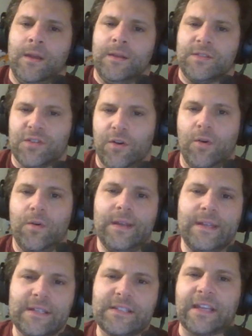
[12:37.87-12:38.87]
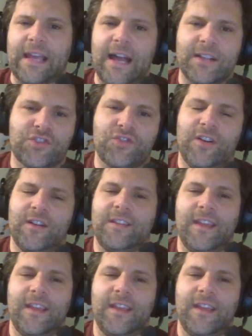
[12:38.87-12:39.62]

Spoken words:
So it is a construct,